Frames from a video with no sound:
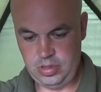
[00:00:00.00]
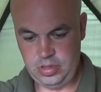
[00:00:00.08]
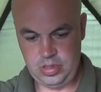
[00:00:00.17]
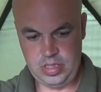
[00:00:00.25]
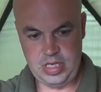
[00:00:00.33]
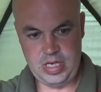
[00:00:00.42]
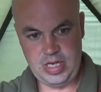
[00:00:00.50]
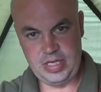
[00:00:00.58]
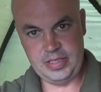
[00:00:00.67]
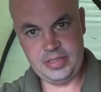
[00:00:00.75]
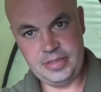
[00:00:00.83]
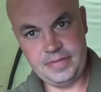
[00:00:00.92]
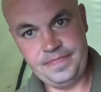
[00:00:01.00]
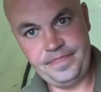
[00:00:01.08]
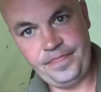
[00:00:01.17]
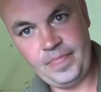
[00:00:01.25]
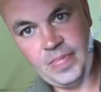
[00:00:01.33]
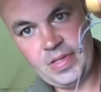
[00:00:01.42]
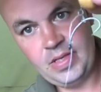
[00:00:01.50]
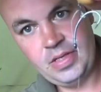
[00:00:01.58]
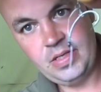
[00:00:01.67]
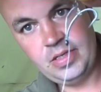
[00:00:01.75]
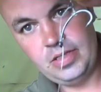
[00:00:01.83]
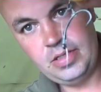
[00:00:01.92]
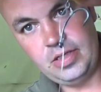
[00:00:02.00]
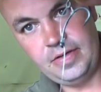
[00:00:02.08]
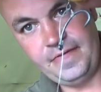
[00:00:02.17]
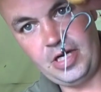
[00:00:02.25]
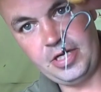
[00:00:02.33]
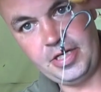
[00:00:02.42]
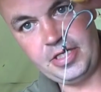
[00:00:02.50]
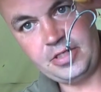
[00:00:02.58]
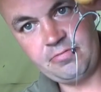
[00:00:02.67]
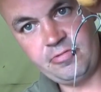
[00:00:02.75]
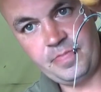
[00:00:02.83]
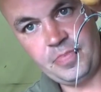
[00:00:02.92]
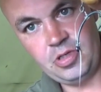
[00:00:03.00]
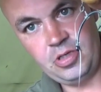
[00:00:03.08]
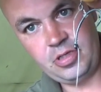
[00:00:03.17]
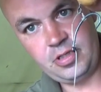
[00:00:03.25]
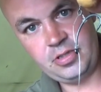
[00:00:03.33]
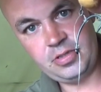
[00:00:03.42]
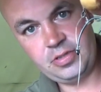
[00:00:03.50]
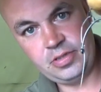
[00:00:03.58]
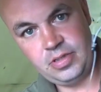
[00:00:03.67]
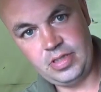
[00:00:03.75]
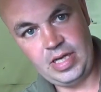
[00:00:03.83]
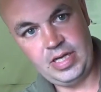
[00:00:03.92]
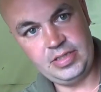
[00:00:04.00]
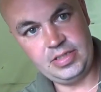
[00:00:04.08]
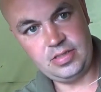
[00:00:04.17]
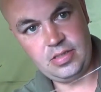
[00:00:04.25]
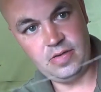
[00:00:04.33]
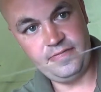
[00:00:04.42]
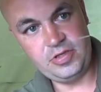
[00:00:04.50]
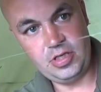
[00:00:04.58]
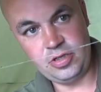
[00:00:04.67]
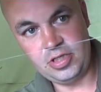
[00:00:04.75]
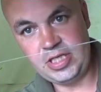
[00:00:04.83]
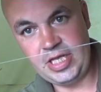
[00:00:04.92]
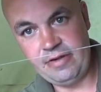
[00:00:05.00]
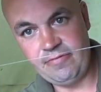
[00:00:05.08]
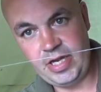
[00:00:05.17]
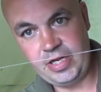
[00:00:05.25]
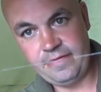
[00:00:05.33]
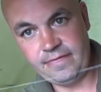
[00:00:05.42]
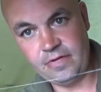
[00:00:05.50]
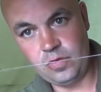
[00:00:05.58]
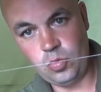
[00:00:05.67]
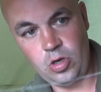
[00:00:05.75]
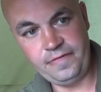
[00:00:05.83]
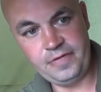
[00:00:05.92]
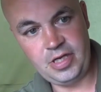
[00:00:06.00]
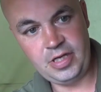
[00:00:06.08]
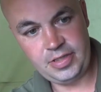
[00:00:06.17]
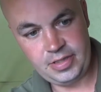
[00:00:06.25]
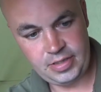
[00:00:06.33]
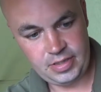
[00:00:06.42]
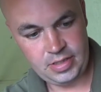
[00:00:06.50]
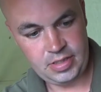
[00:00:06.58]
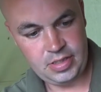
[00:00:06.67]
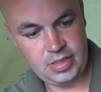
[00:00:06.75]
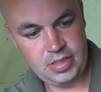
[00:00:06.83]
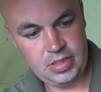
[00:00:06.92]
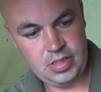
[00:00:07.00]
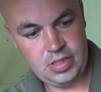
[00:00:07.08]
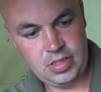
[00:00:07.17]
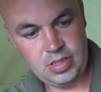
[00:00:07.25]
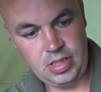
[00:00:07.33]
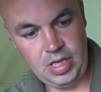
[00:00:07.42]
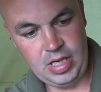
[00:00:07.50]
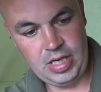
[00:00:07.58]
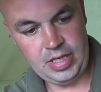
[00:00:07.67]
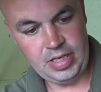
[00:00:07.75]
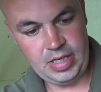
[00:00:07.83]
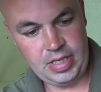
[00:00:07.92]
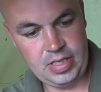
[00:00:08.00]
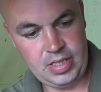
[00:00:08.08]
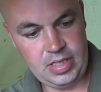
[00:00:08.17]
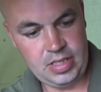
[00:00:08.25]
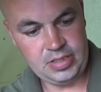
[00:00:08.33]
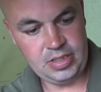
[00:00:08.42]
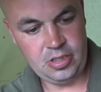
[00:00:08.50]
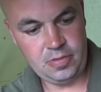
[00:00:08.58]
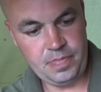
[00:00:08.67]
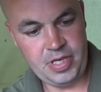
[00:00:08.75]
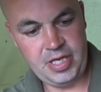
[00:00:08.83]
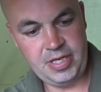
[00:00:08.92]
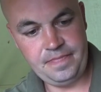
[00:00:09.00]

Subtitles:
and a Vardis gripper hook. That is obviously on a D rig for a wafter. And as the hook bait,